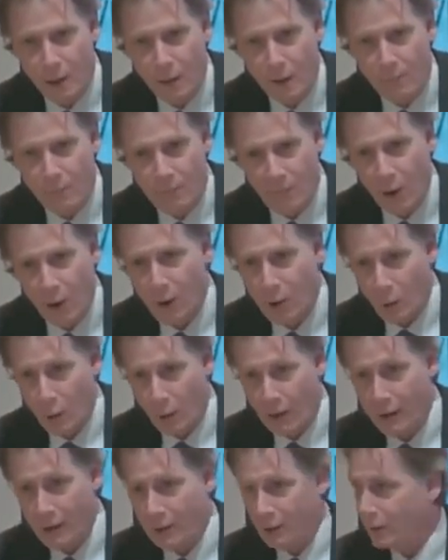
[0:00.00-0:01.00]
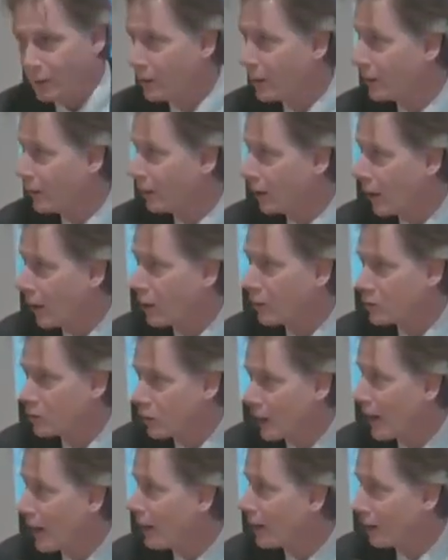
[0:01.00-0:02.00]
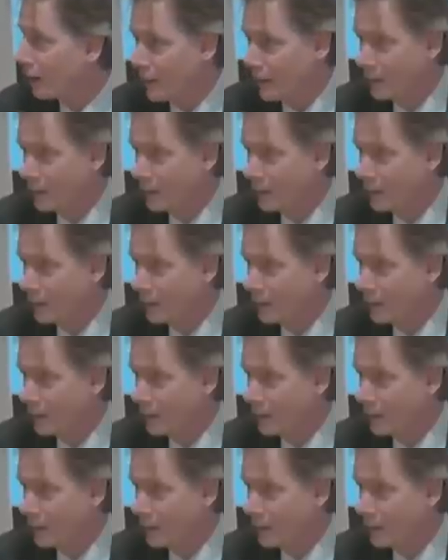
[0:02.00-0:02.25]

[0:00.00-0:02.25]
far greater than large elements